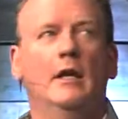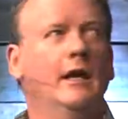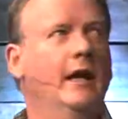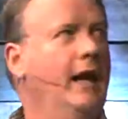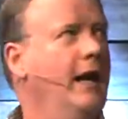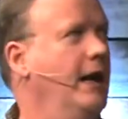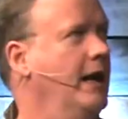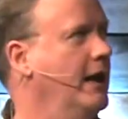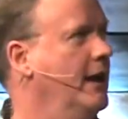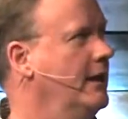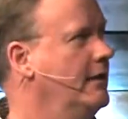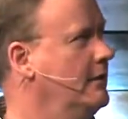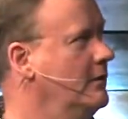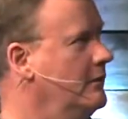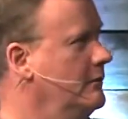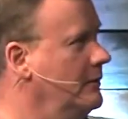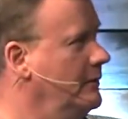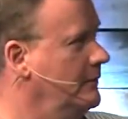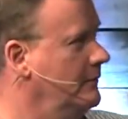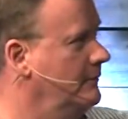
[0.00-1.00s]
and
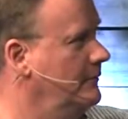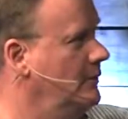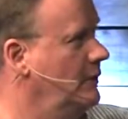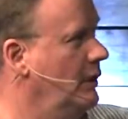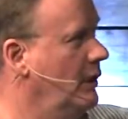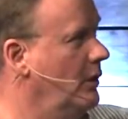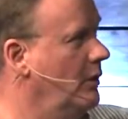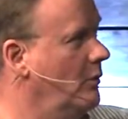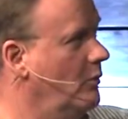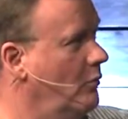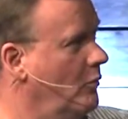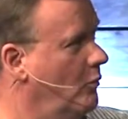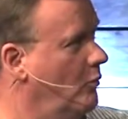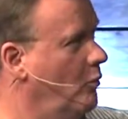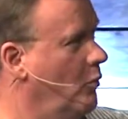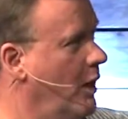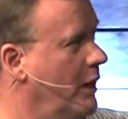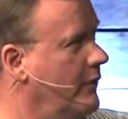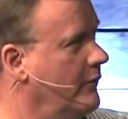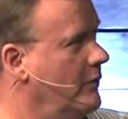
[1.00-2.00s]
you know,
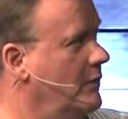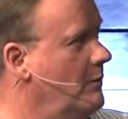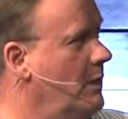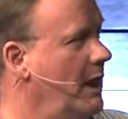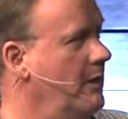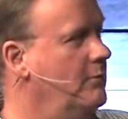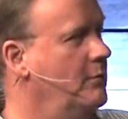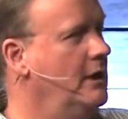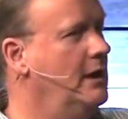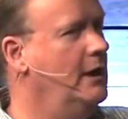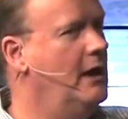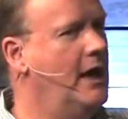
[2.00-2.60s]
whatever it might be.